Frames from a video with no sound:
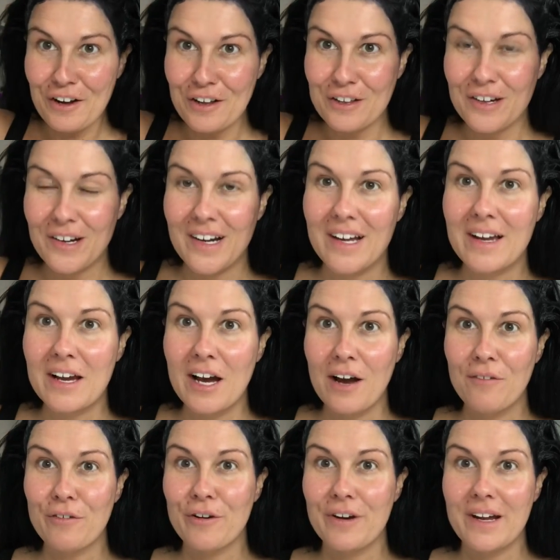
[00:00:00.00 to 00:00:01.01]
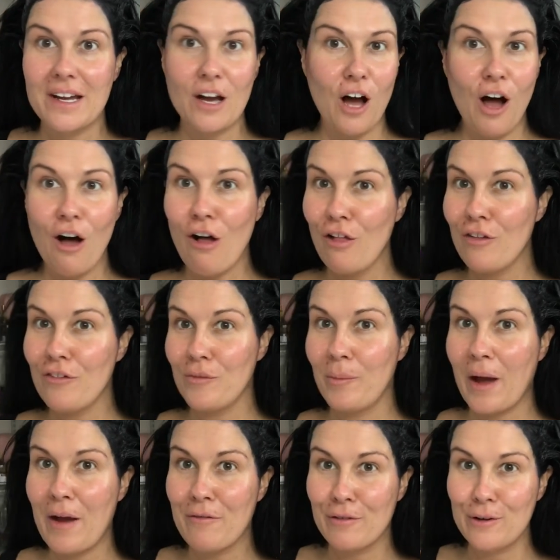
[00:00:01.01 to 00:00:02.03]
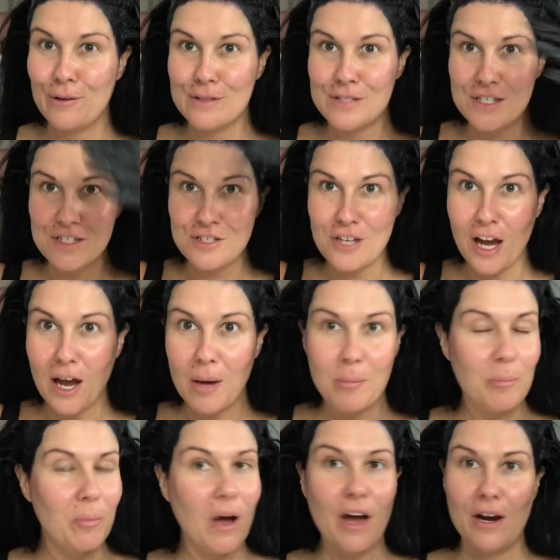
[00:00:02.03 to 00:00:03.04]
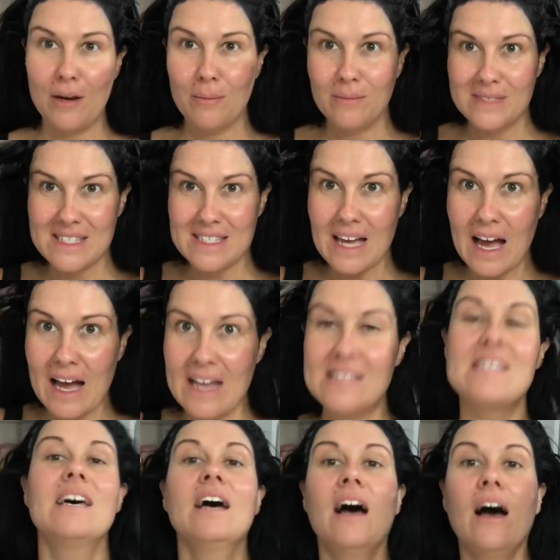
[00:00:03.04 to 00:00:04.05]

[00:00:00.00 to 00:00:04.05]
coloring covering all of my roots, top, bottom, sides.